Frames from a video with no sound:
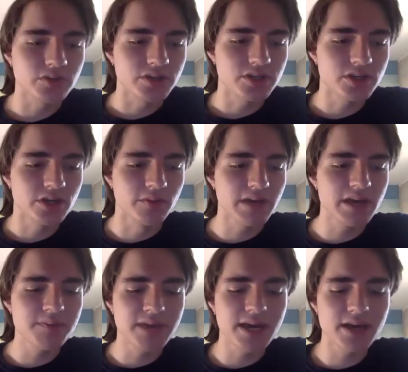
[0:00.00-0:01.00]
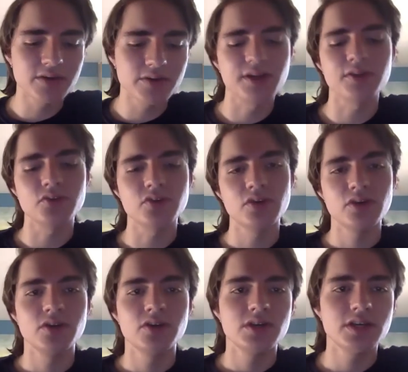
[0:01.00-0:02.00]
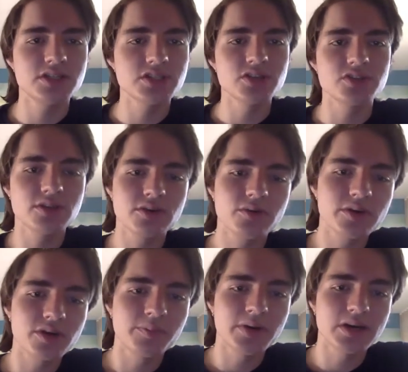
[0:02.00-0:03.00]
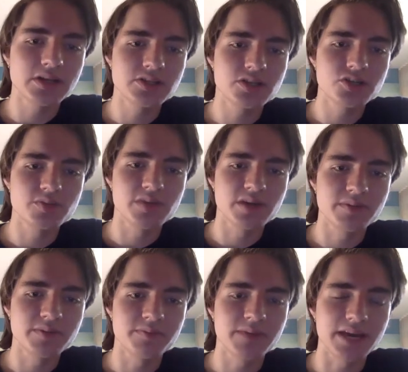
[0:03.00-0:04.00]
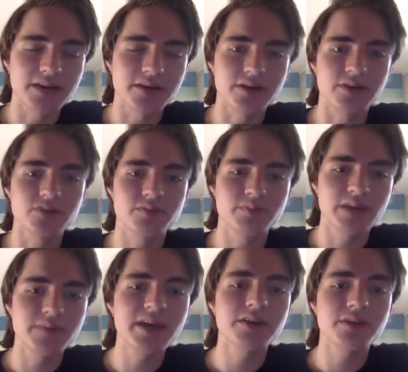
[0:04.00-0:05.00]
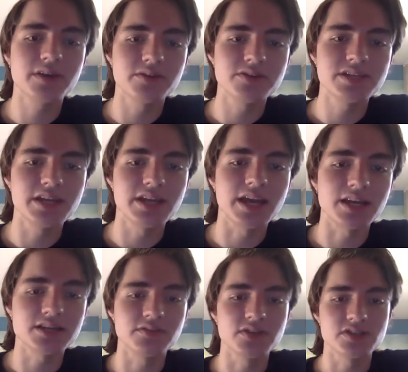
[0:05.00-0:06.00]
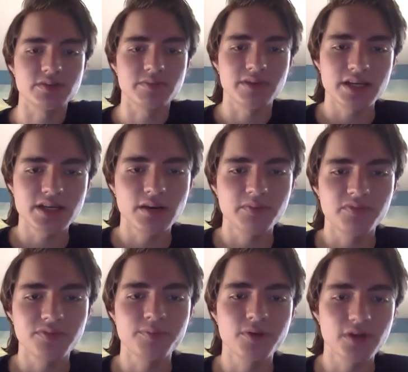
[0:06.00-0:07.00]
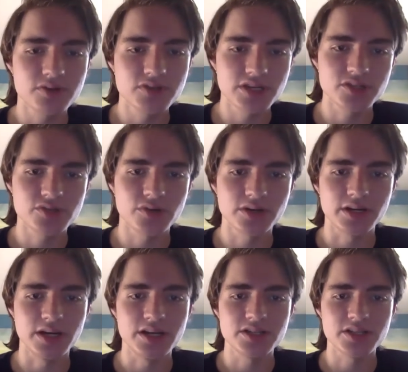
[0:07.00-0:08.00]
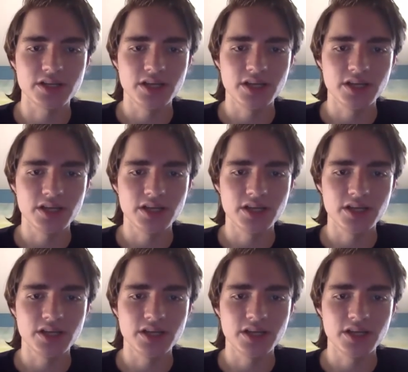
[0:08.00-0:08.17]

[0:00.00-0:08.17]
You know, my background isn't the career politician. My background. My background is in activism. I come from protest organizing.